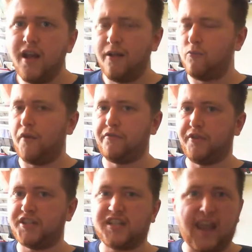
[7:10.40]
whether
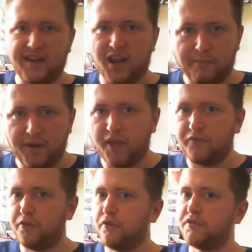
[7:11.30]
it's gaining up
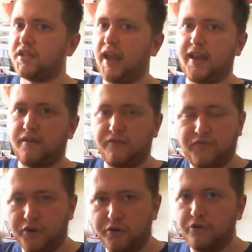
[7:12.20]
levels, getting
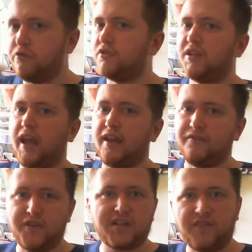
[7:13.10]
food,
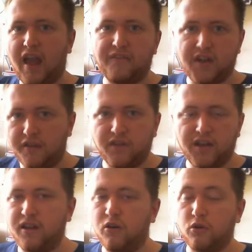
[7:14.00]
getting this, that, or the
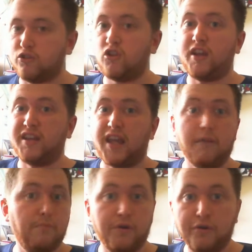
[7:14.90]
other, or trying to
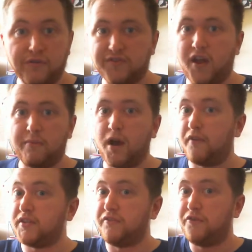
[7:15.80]
get moves that I'm
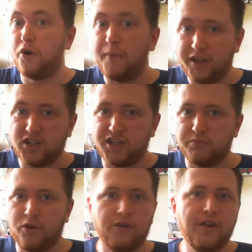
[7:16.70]
after for my
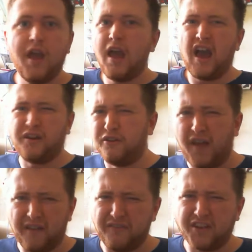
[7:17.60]
Digimon, and all
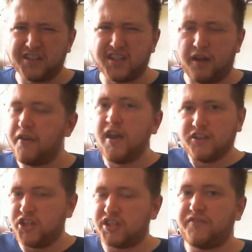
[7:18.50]
that fun stuff,
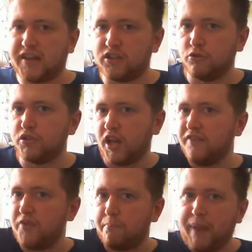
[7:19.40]
just so that's all done
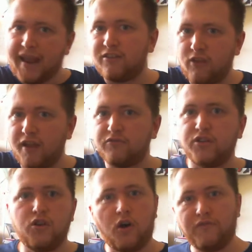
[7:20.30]
in the background
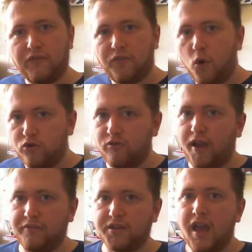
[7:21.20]
and not in the
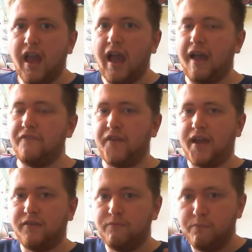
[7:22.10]
foreground. And
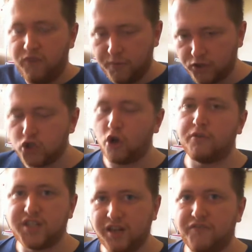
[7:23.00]
then the
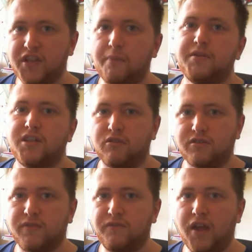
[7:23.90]
majority of the episodes
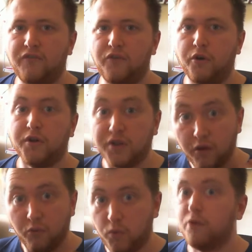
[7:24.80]
from there forward
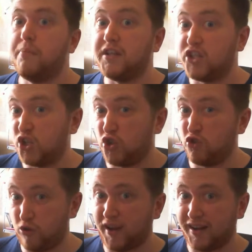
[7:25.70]
will be
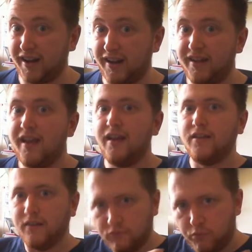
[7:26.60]
strictly
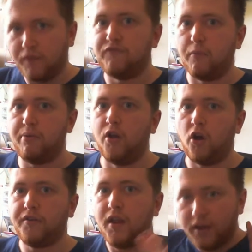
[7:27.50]
with the
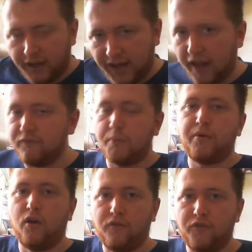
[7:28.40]
plot, getting the
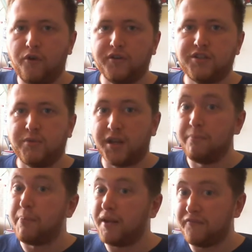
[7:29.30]
plot forward so we can
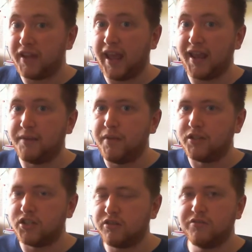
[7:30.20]
beat the game
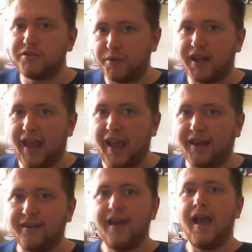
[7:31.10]
as soon as we
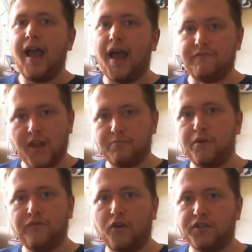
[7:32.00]
can, and then
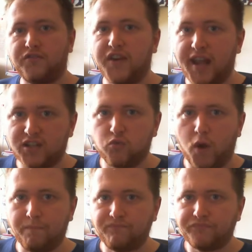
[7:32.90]
move on to the next
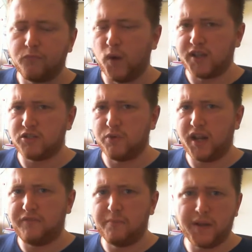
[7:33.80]
one, which will
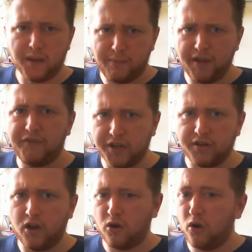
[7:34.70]
either be
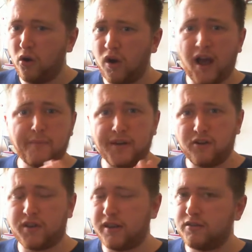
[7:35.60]
Oblivion, or I'll be
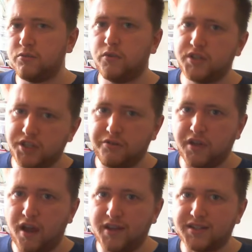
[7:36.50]
looking towards you
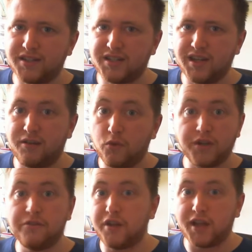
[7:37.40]
guys and seeing what
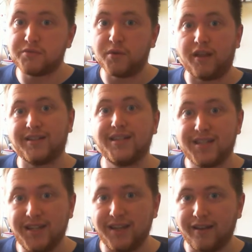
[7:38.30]
you guys would like to
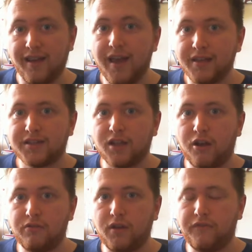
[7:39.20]
see.
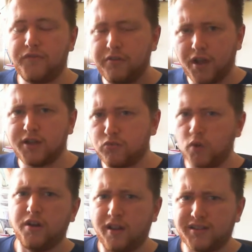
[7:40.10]
So if you guys
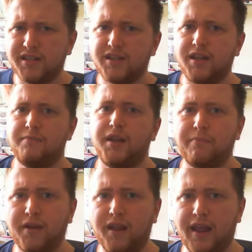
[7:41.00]
would like to see me
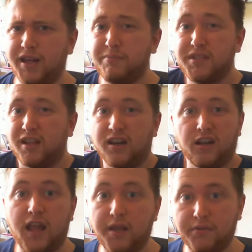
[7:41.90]
play any particular
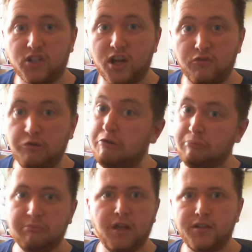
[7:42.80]
game in general,
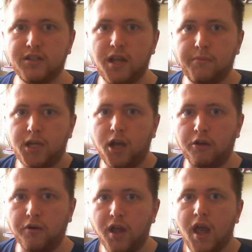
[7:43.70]
just let me
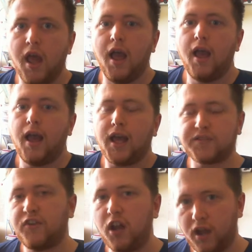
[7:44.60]
know.
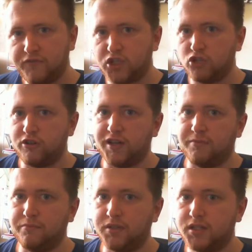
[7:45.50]
As for live
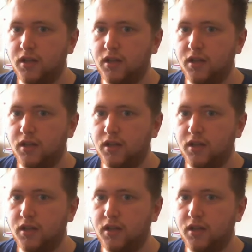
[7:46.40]
streams